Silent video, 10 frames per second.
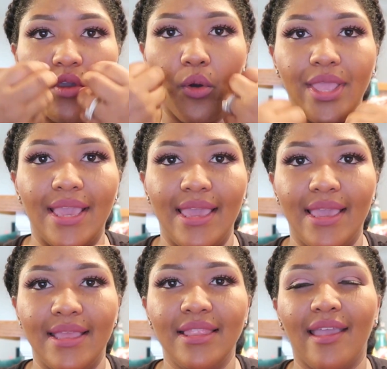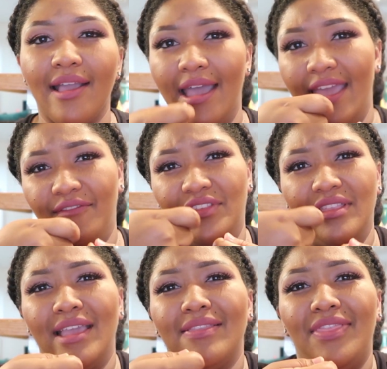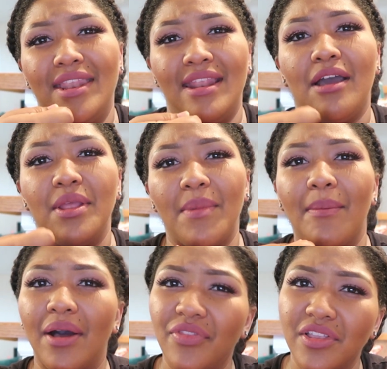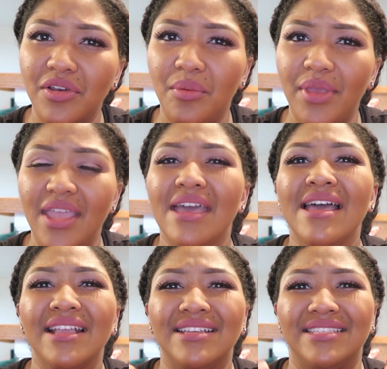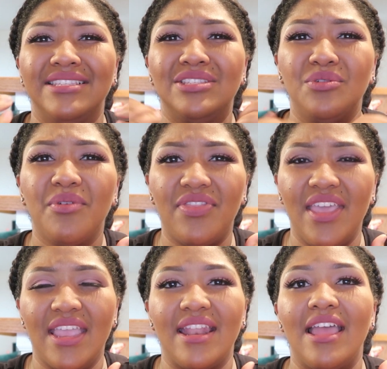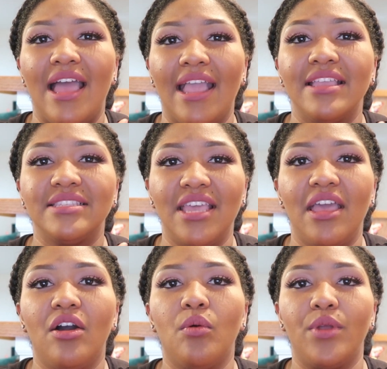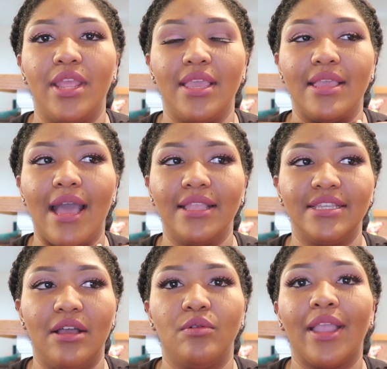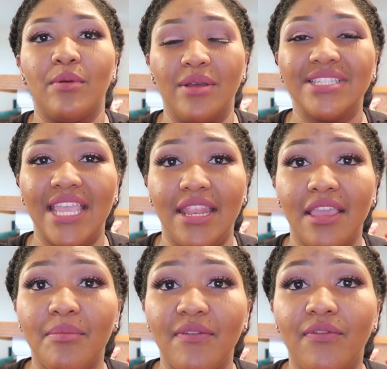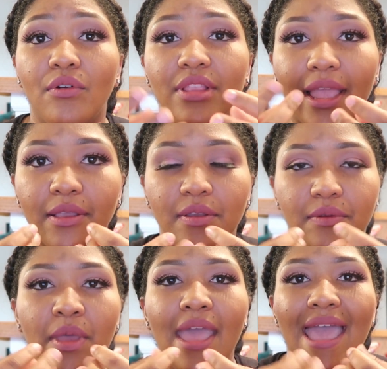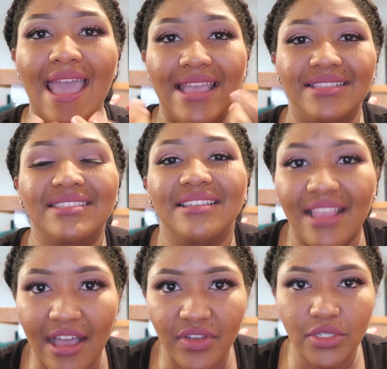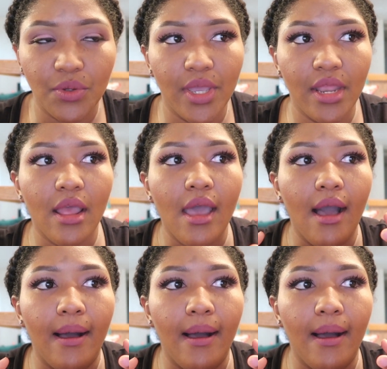going in, like, I have to like thin it out in my mouth a little bit because it's super thick, and I can tell when it got down, like when I was eating it before, like adding saliva to it,